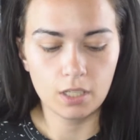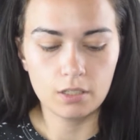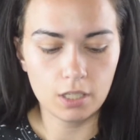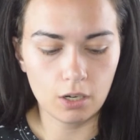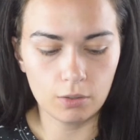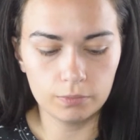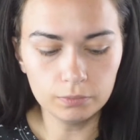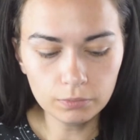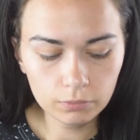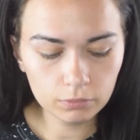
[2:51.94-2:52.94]
So
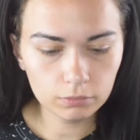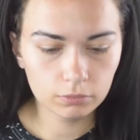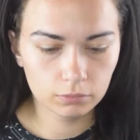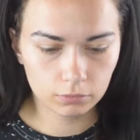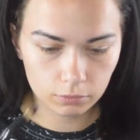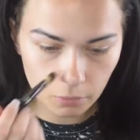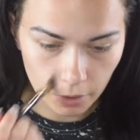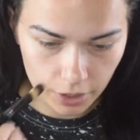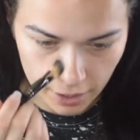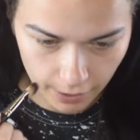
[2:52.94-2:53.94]

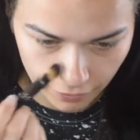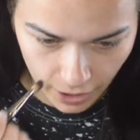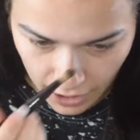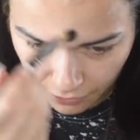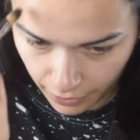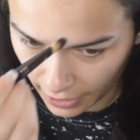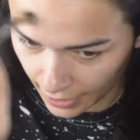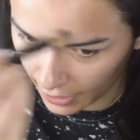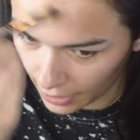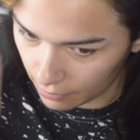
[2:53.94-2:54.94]
we're just going to figure out if we
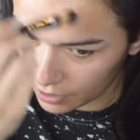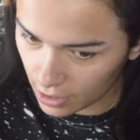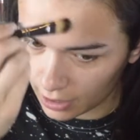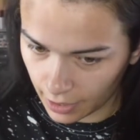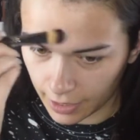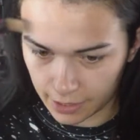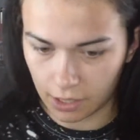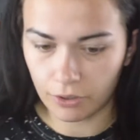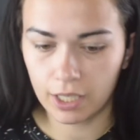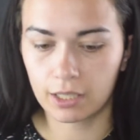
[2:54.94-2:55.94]
like it. I'm just going to let that
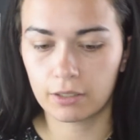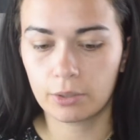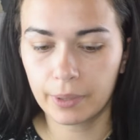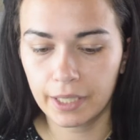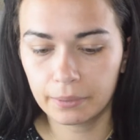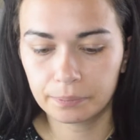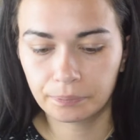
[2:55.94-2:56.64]
soak in a little bit.